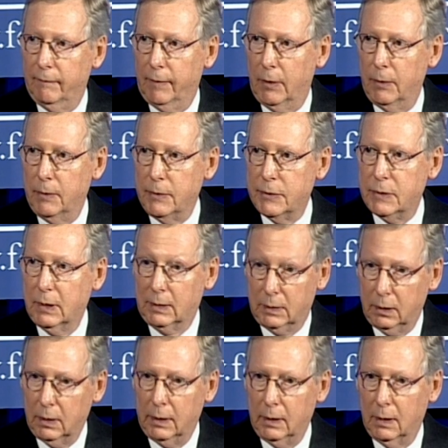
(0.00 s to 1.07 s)
to what
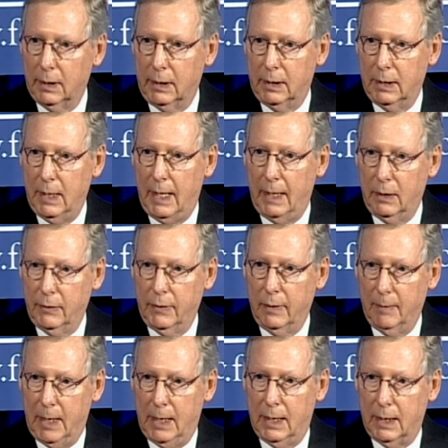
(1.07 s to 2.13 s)
voters clearly
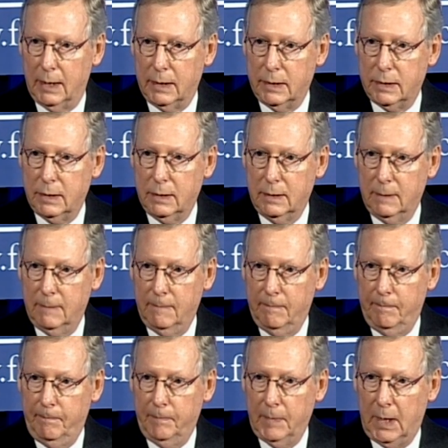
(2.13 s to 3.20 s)
had on their minds
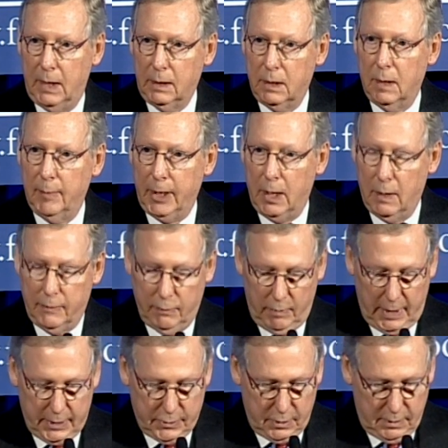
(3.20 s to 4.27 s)
and come in
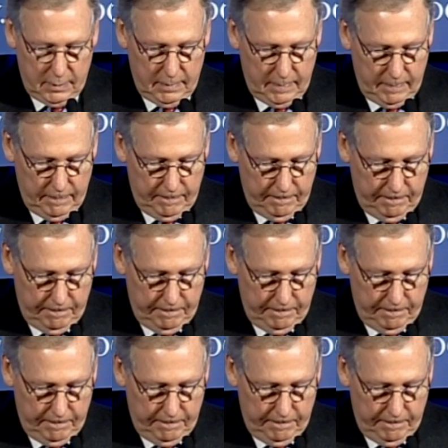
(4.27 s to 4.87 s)
our direction.